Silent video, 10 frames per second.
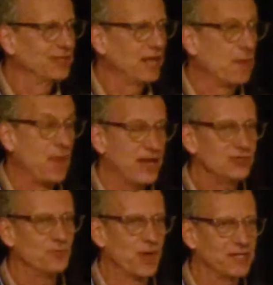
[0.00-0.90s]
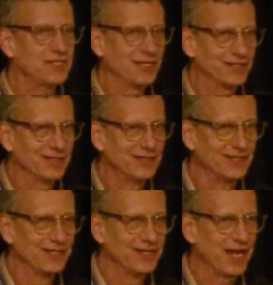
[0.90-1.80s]
amazement
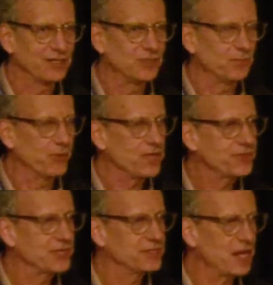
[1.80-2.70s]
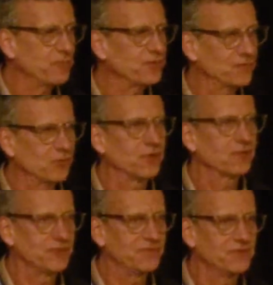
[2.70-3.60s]
at the breadth and depth of the work
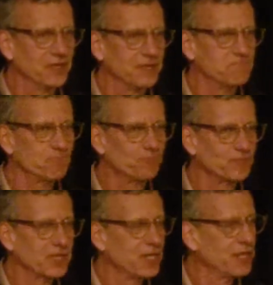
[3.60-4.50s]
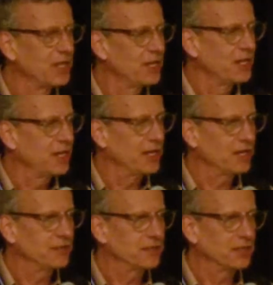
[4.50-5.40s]
we've done.
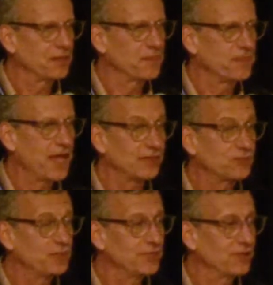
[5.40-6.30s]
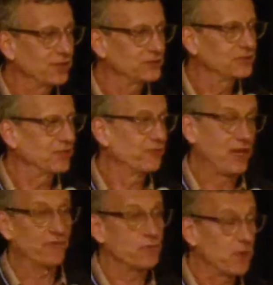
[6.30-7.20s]
And that's because of
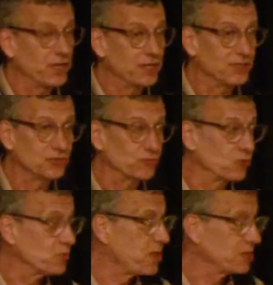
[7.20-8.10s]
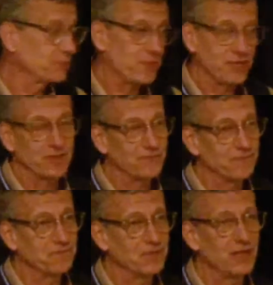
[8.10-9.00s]
everybody in this room and many of
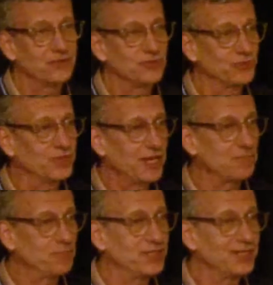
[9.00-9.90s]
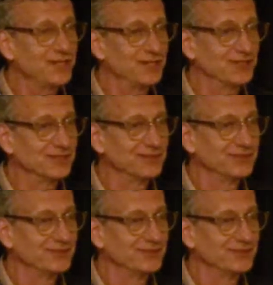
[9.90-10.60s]
us who can't be here